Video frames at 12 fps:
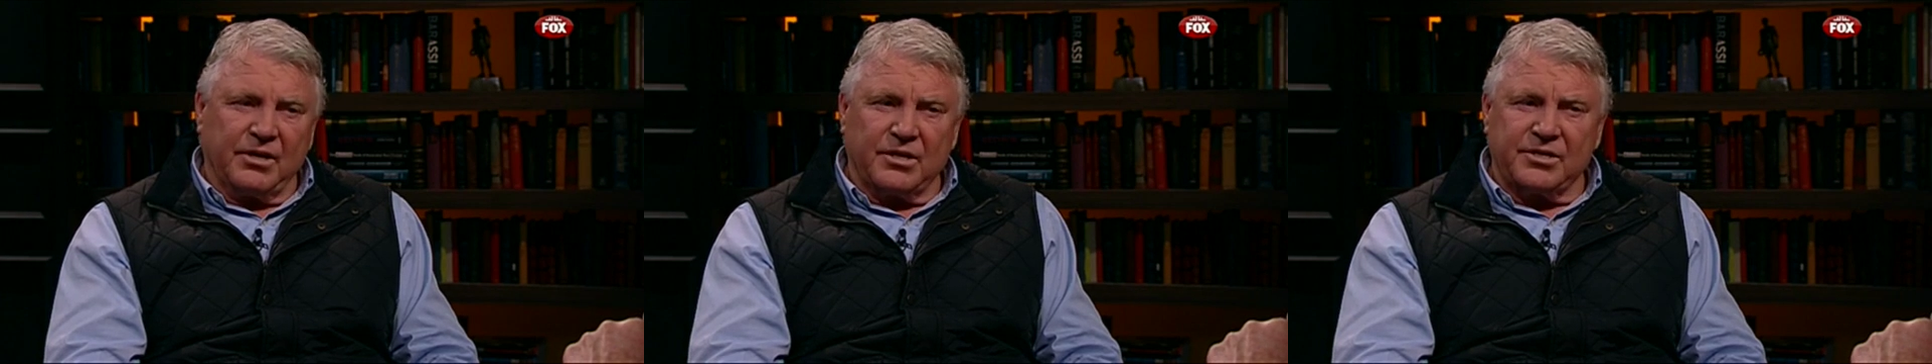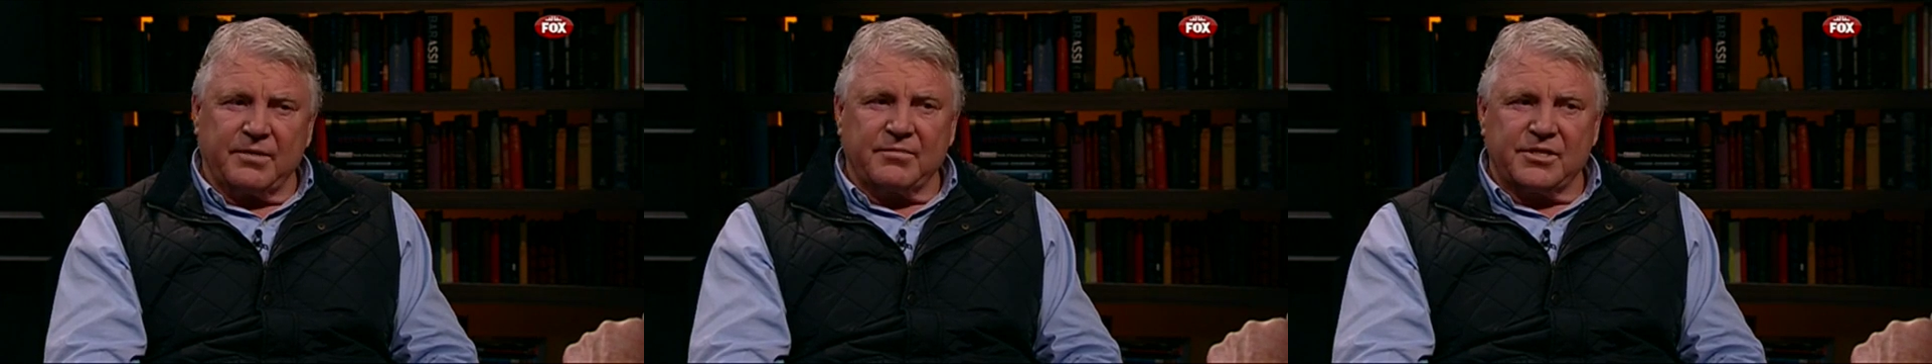
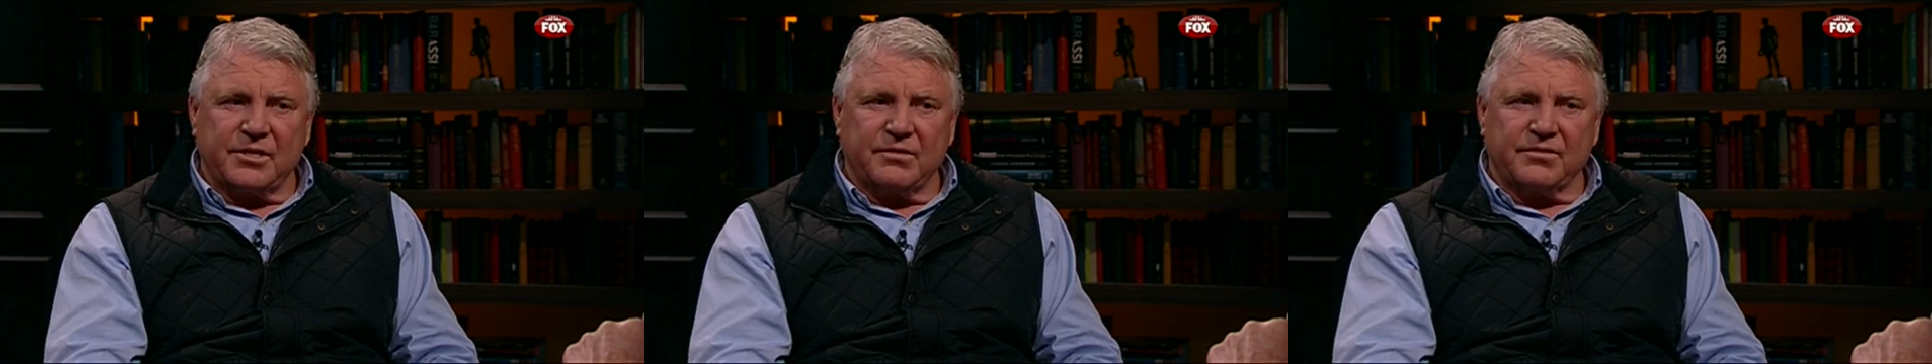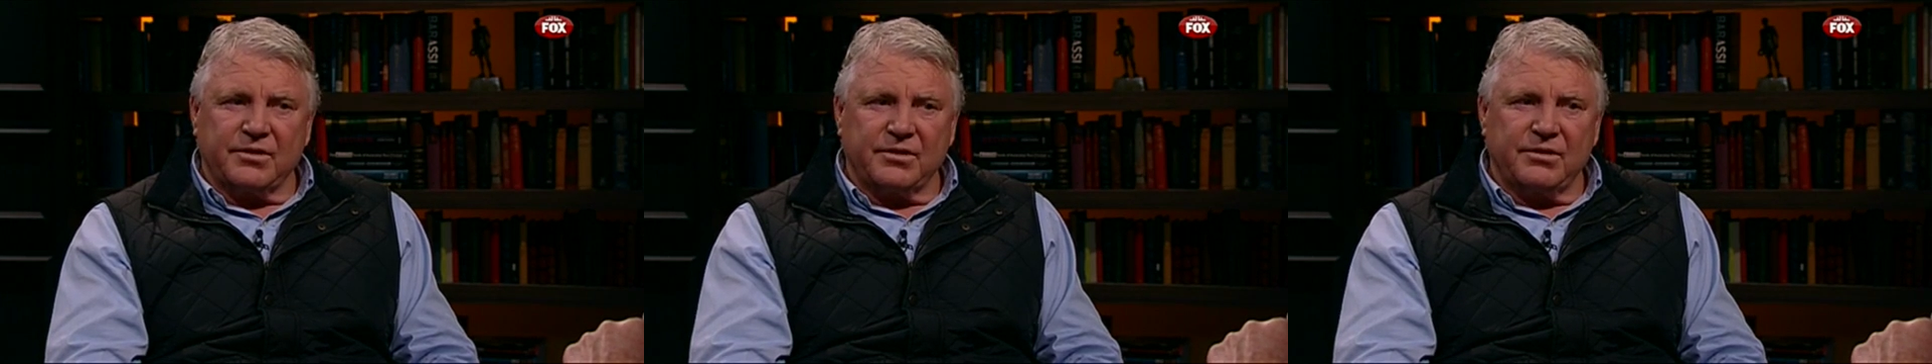I'd set
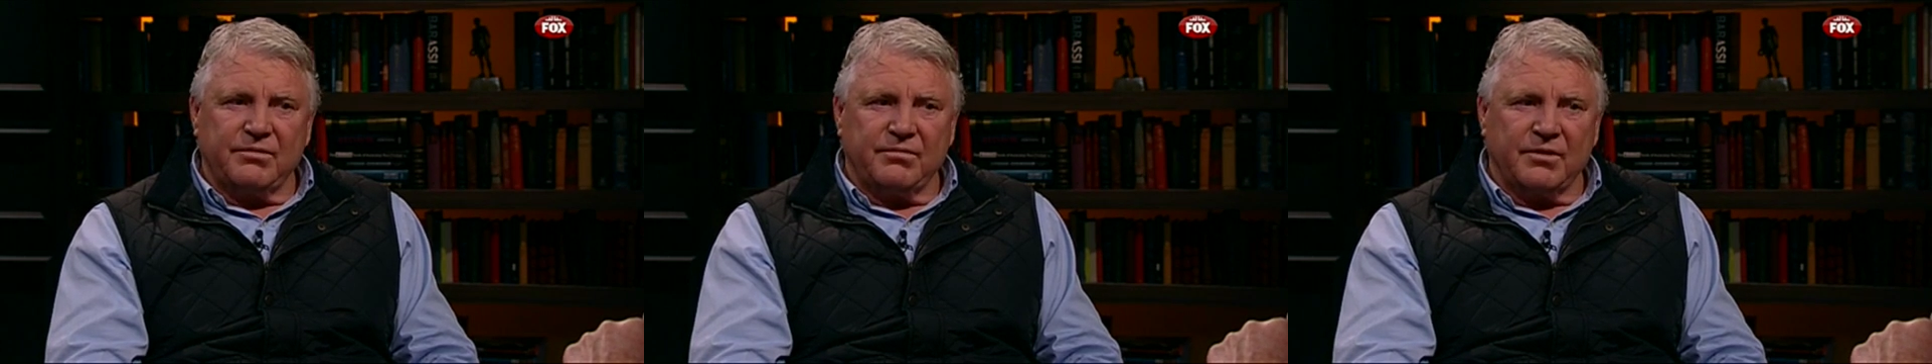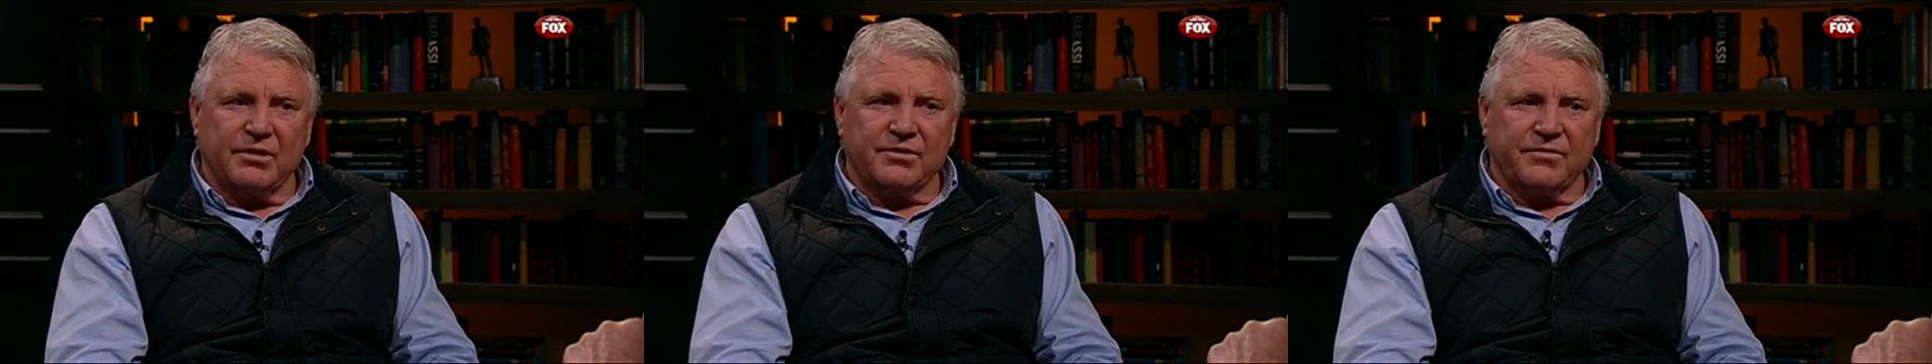myself to do,
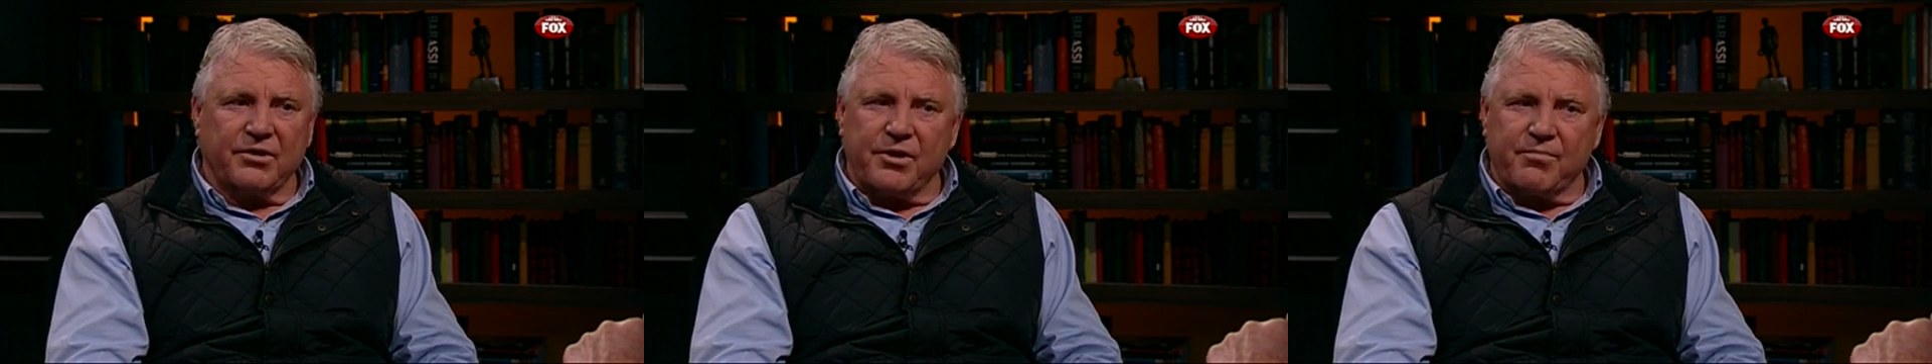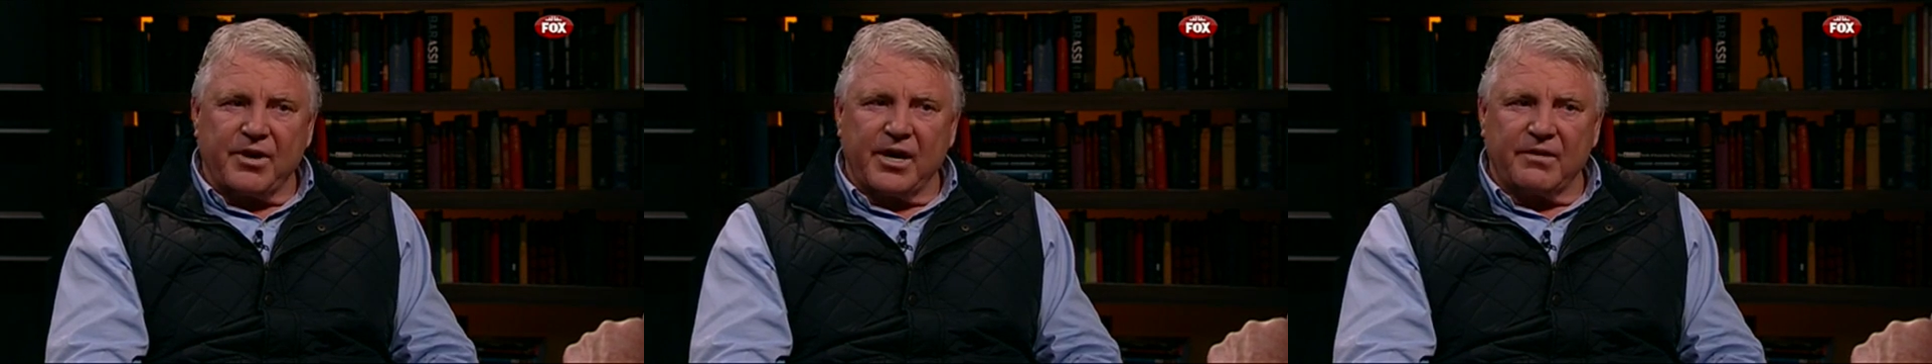and I was
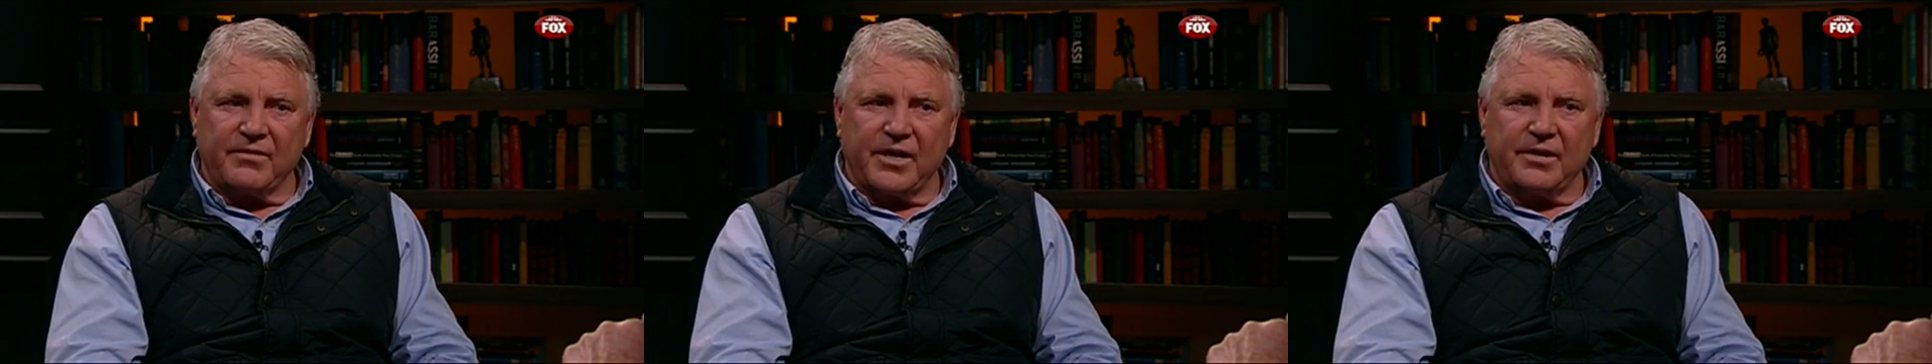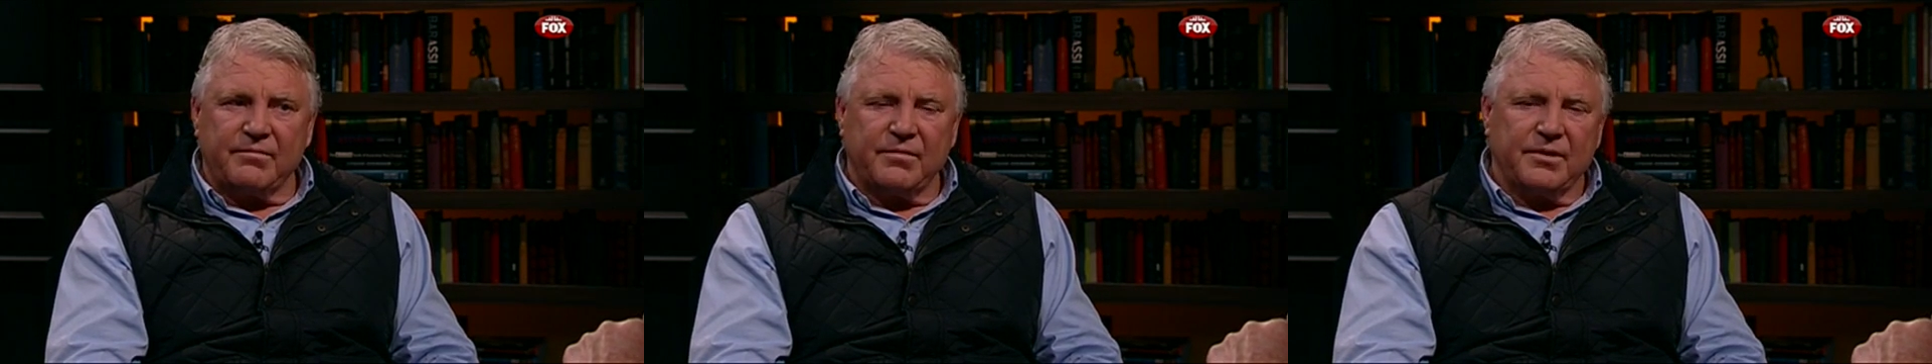very proud of that.